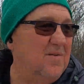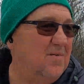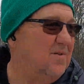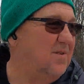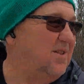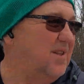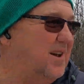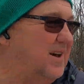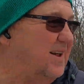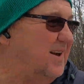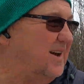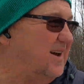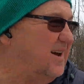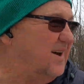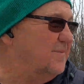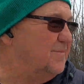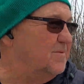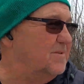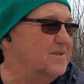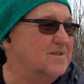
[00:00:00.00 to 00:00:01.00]
when that
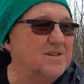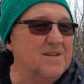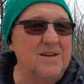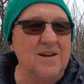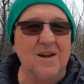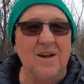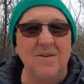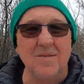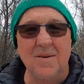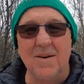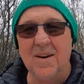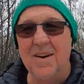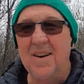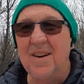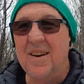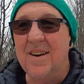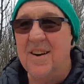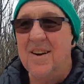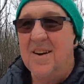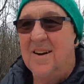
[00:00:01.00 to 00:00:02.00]
happens. And
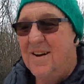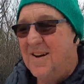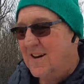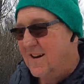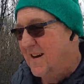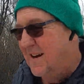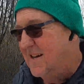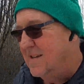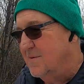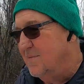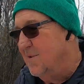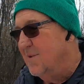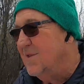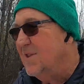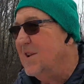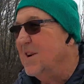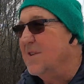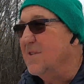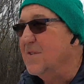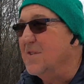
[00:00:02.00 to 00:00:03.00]
that's
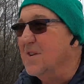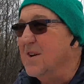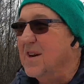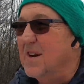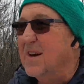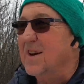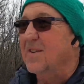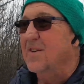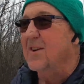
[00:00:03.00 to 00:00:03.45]
one thing O'Day,